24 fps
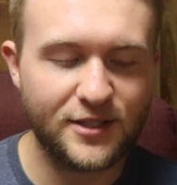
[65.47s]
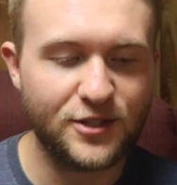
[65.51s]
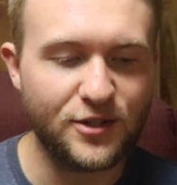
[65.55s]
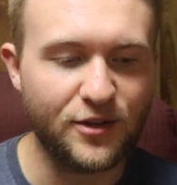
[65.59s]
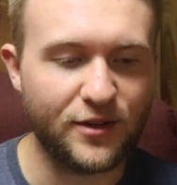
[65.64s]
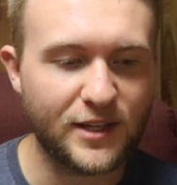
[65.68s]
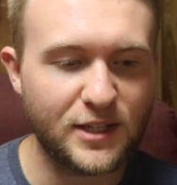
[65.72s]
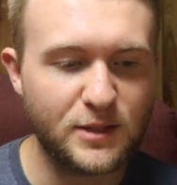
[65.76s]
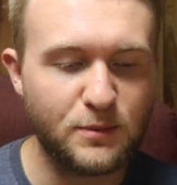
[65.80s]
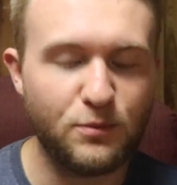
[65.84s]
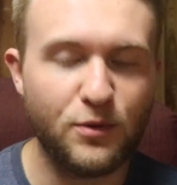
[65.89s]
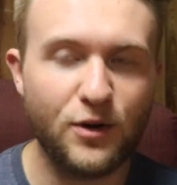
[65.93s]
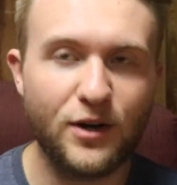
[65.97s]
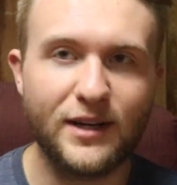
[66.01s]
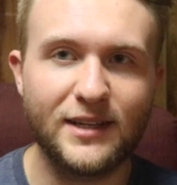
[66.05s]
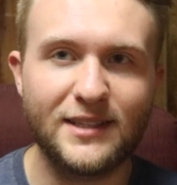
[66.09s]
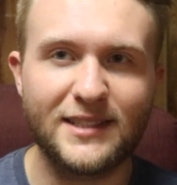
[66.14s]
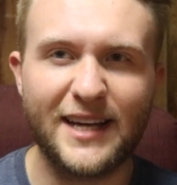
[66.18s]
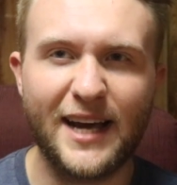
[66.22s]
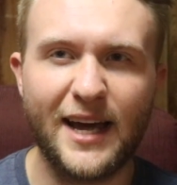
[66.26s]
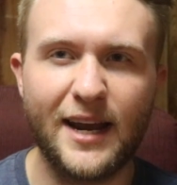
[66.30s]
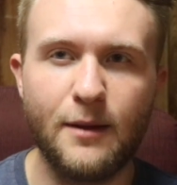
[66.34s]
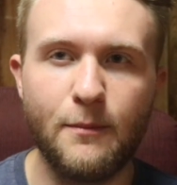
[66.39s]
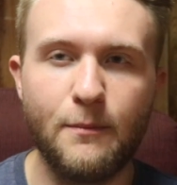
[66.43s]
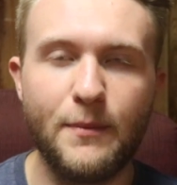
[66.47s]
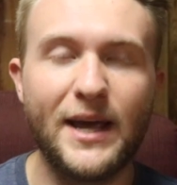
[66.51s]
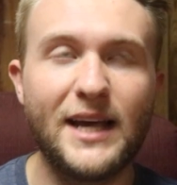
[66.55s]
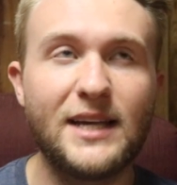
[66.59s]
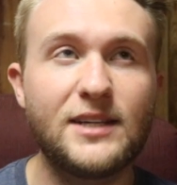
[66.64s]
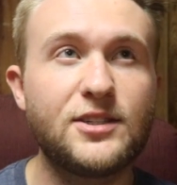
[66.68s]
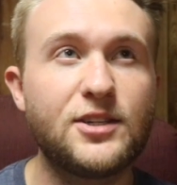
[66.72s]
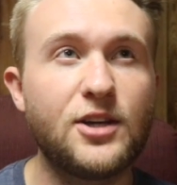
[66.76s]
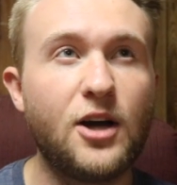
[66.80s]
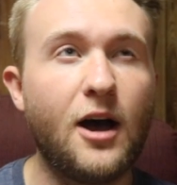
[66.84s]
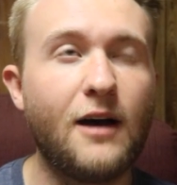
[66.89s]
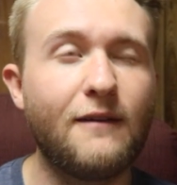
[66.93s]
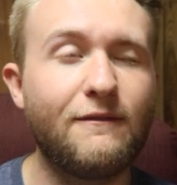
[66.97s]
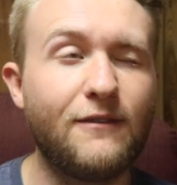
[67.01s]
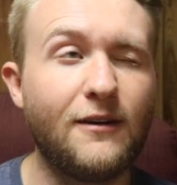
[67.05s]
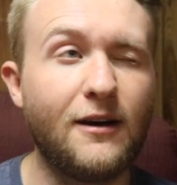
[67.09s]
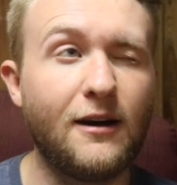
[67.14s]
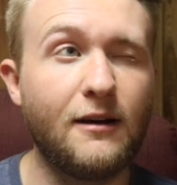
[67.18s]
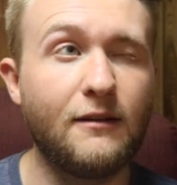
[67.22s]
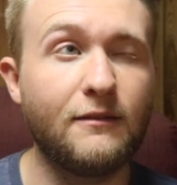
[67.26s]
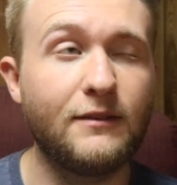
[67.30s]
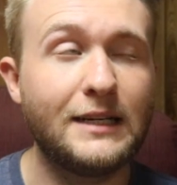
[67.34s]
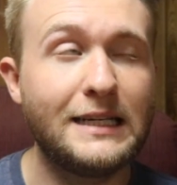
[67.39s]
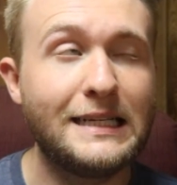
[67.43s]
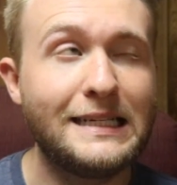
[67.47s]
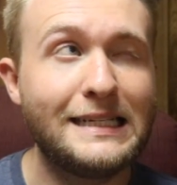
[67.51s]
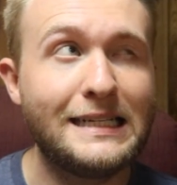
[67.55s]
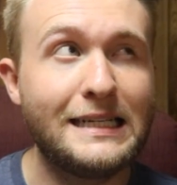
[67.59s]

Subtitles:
So this book is kind of based off of,